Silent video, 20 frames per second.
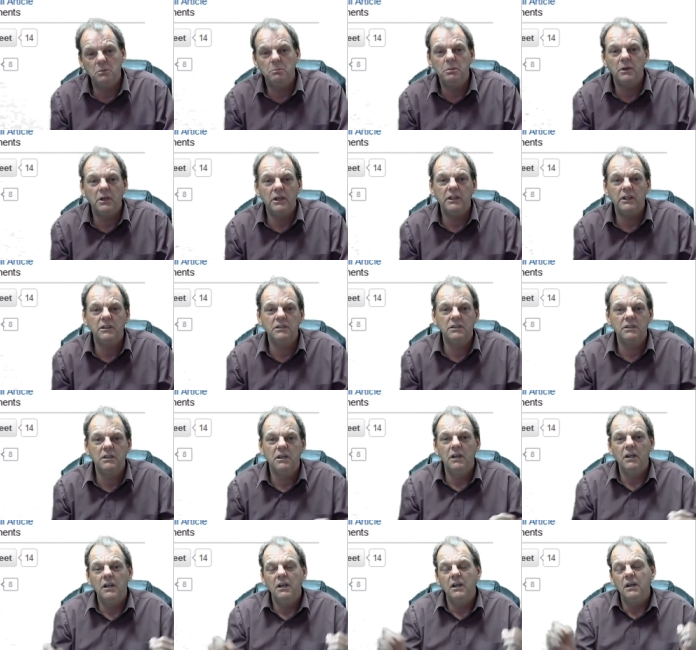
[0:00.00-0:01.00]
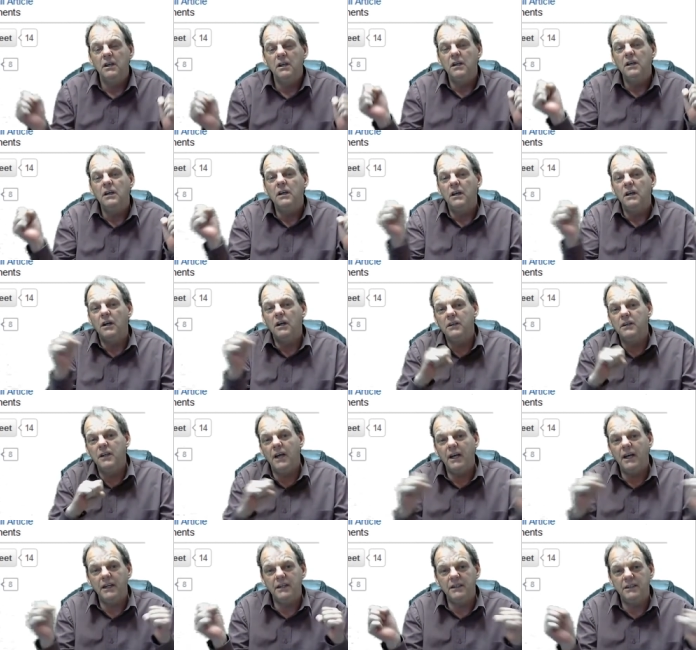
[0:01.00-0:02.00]
The buildings are
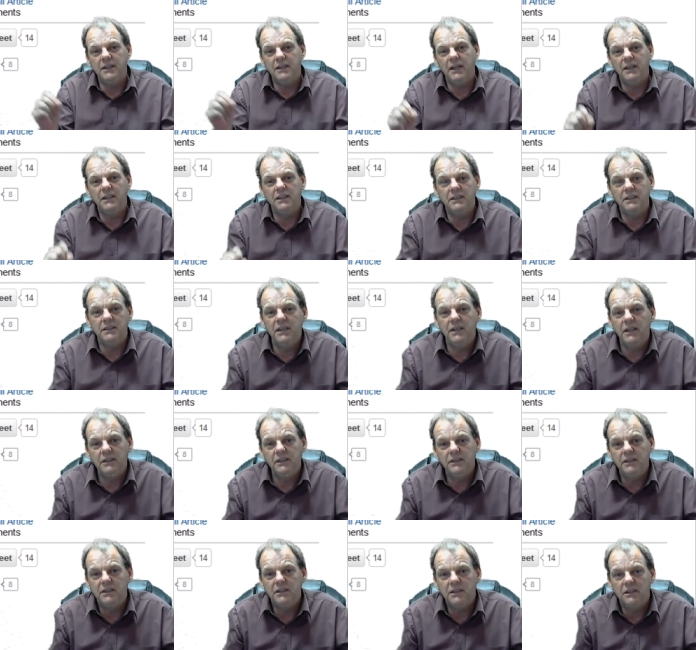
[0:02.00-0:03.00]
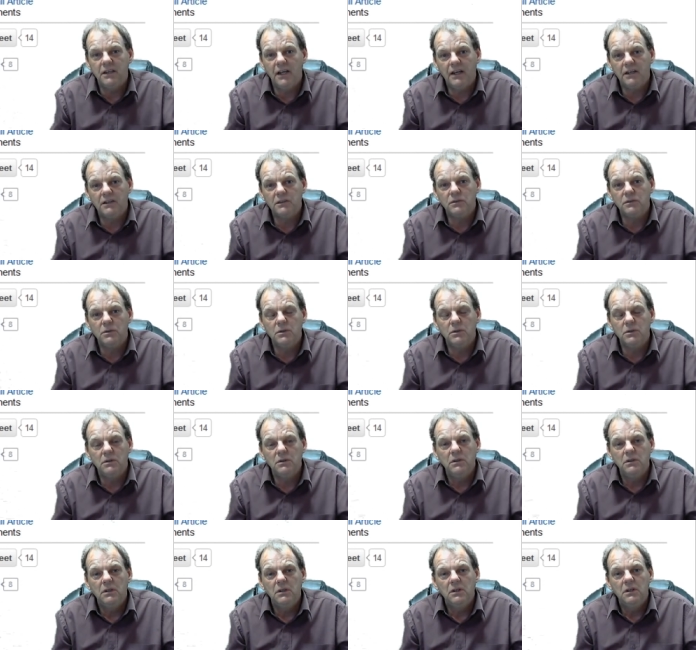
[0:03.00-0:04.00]
not intended to take these
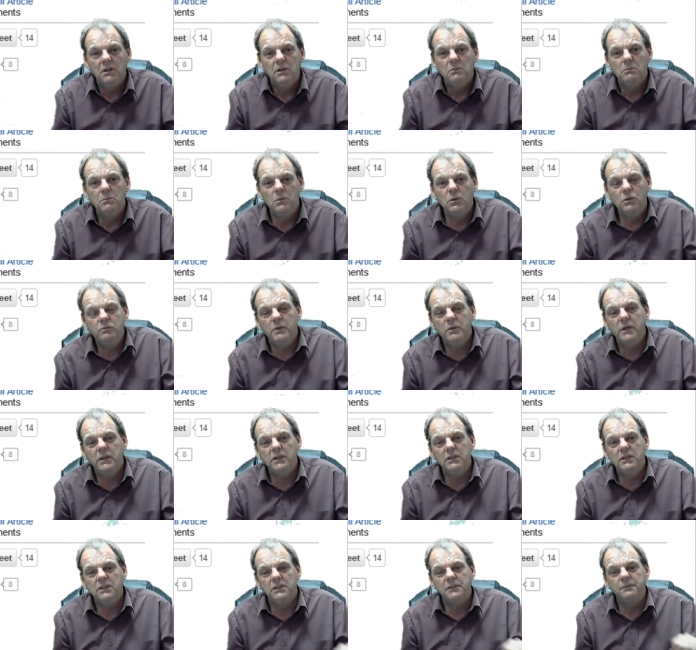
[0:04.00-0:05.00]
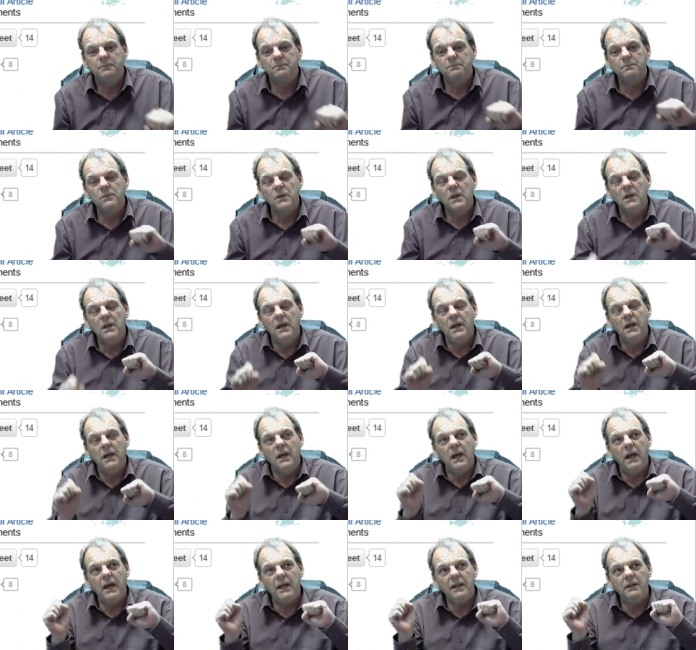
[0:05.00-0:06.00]
lateral movements,
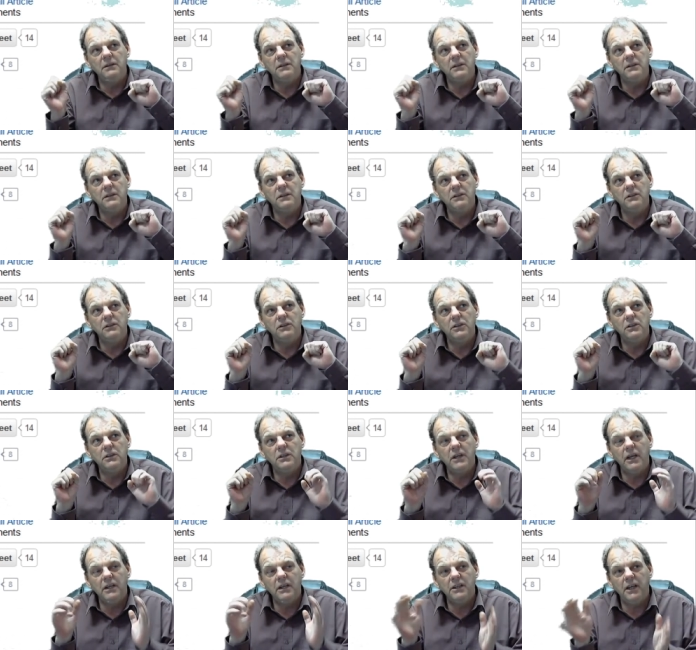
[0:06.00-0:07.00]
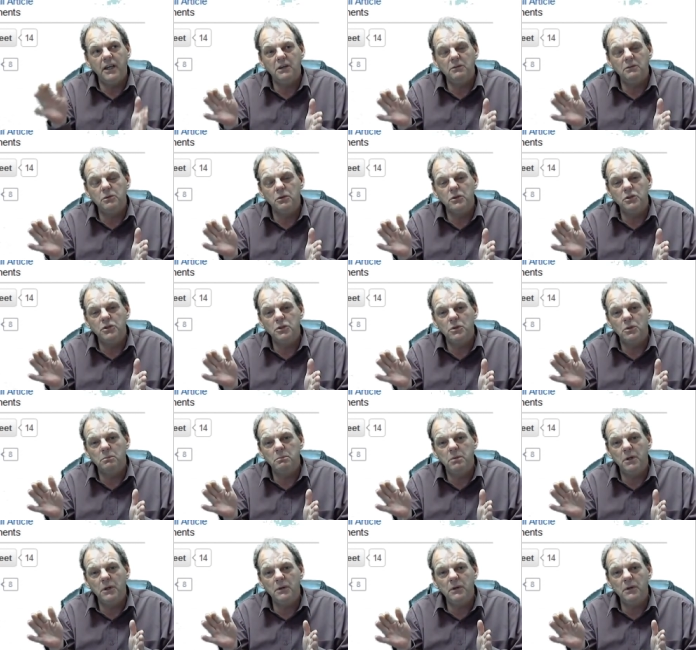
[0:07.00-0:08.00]
and they can take it for a short
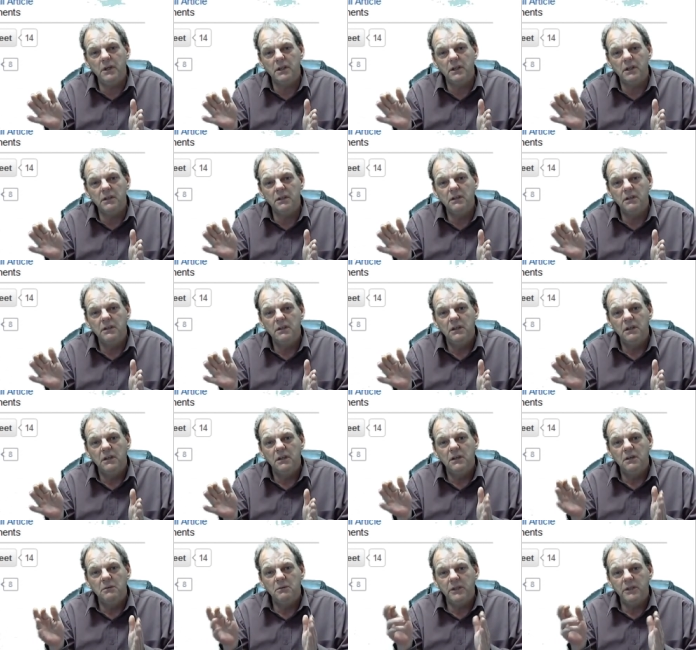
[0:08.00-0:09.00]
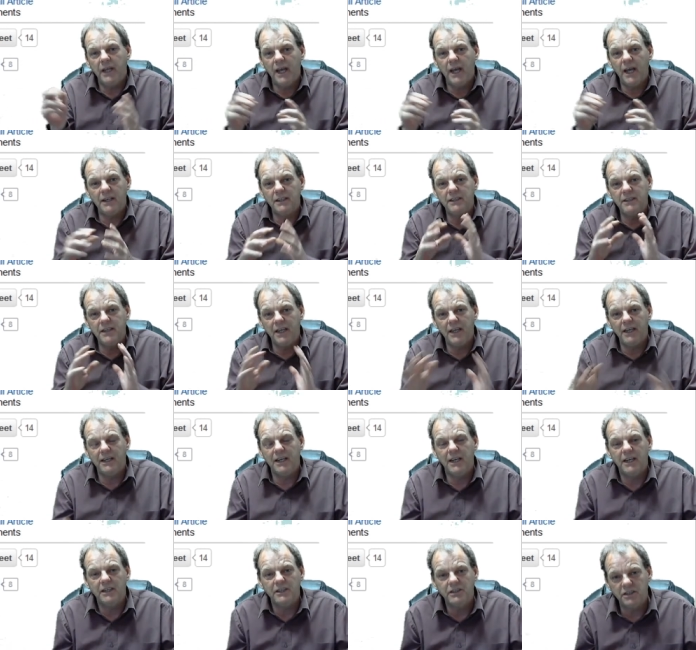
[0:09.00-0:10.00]
period, but they can't take
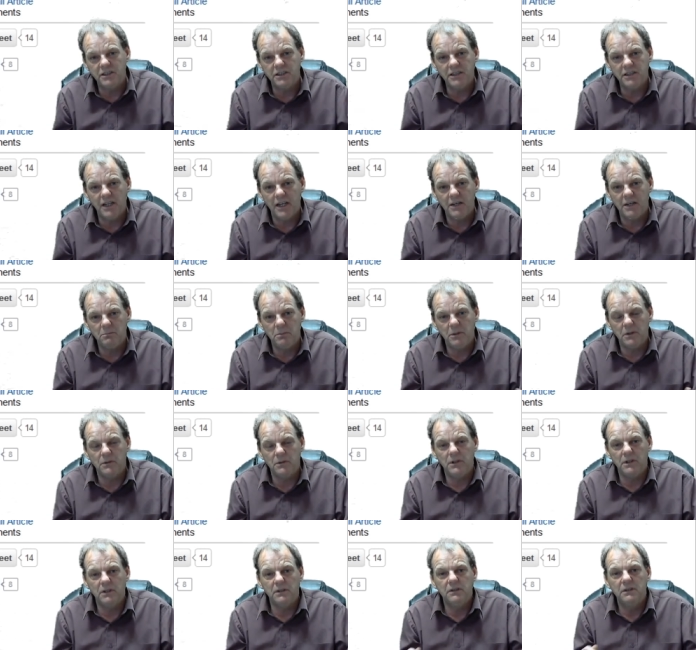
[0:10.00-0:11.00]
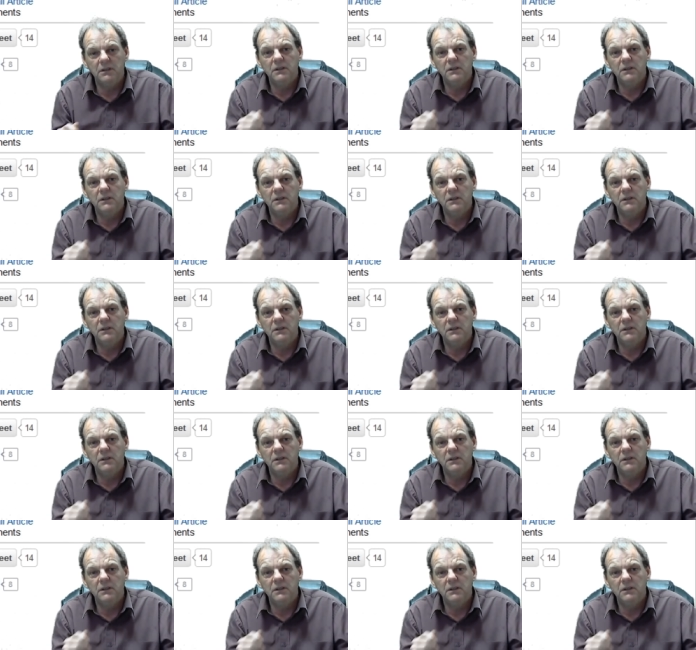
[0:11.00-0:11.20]
it at a sustained period.